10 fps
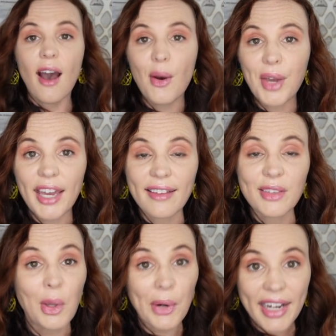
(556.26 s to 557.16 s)
Okay,
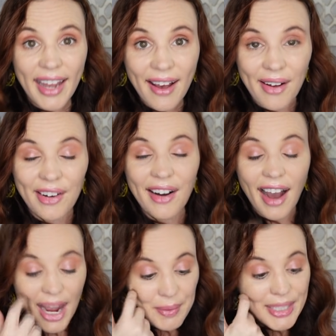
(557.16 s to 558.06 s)
L'Oreal.
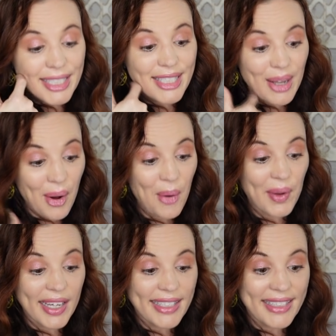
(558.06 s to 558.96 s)
I was
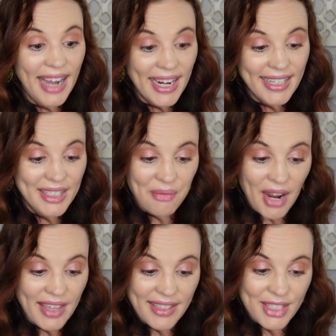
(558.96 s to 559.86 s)
so excited to
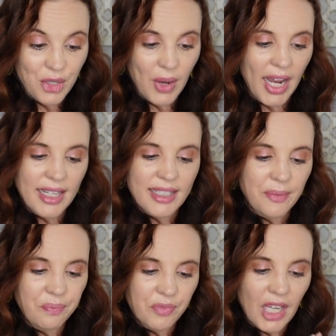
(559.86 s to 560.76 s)
find this, you guys.
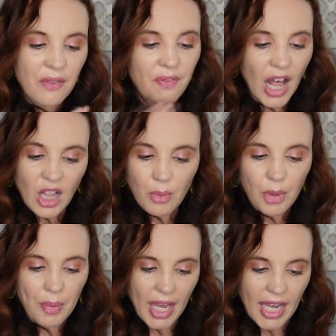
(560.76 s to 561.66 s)

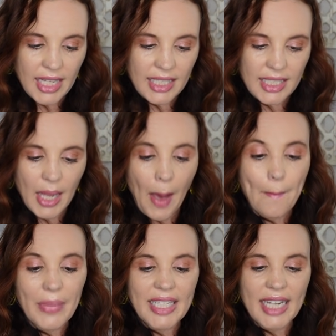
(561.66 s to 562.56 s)
Infallible Paints
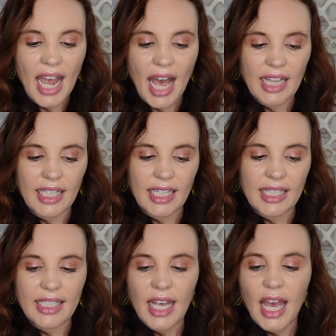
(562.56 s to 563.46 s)

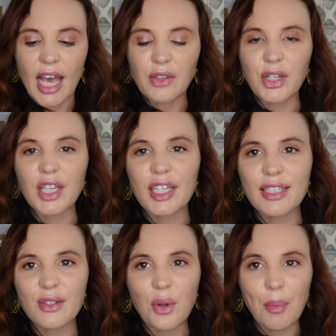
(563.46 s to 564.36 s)
Metallics. And look at
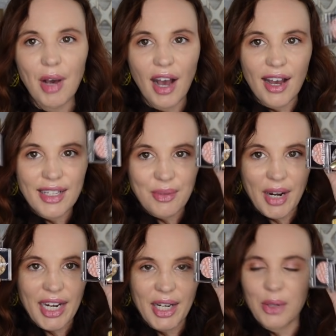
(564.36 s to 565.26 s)
these little pods
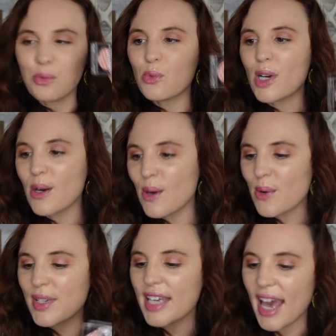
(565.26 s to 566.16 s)
right here. Woo,
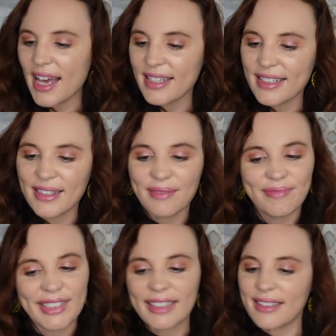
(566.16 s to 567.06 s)
yes.
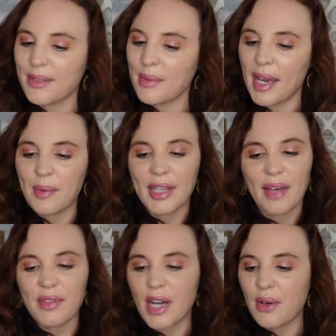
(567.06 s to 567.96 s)
This is why we
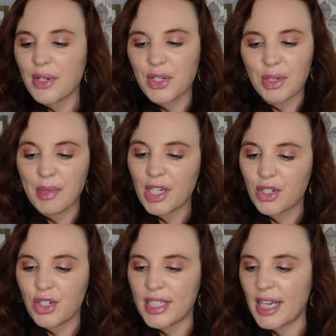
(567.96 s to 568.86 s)
love the Dollar Tree because
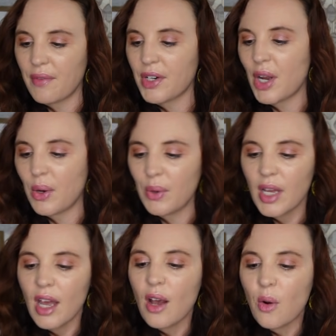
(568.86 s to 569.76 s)
you just never know
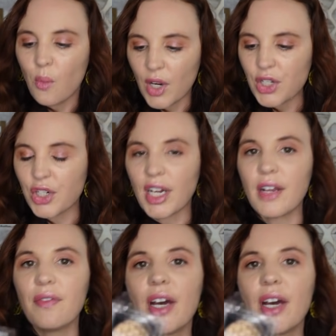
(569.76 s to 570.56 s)
what you're going to